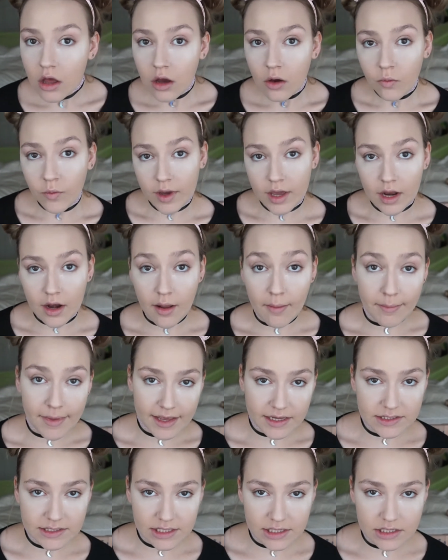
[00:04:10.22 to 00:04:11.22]
when
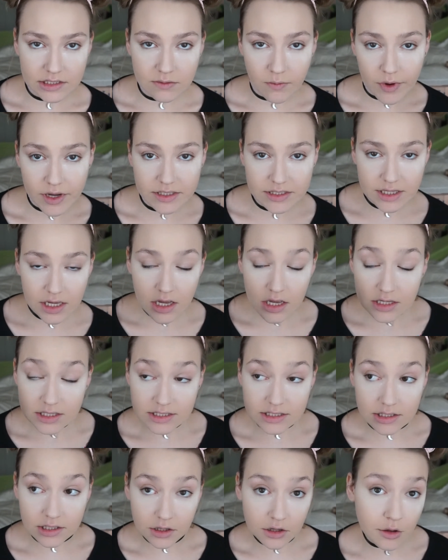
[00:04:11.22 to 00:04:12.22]
Macy's was
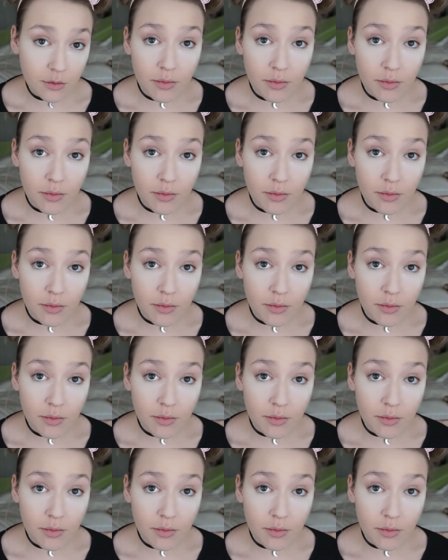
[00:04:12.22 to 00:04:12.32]
still the